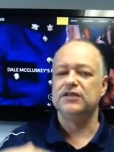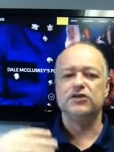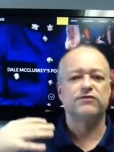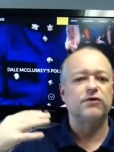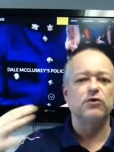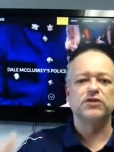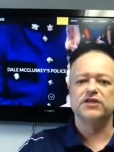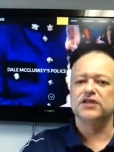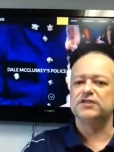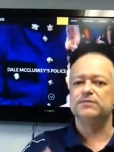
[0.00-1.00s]
Just focus
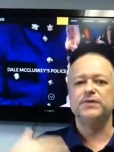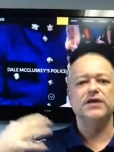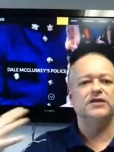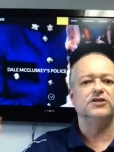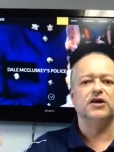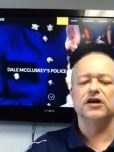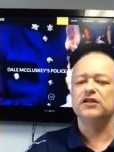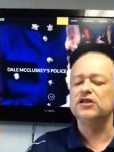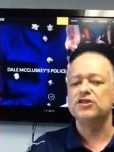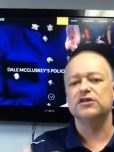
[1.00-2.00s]
on that speed, just
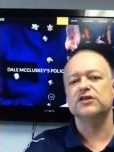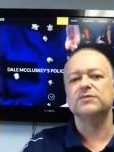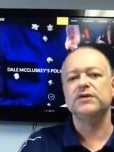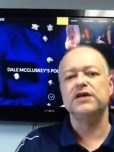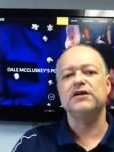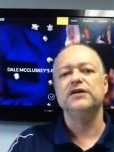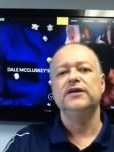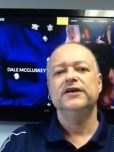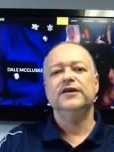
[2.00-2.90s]
unleashing the speed,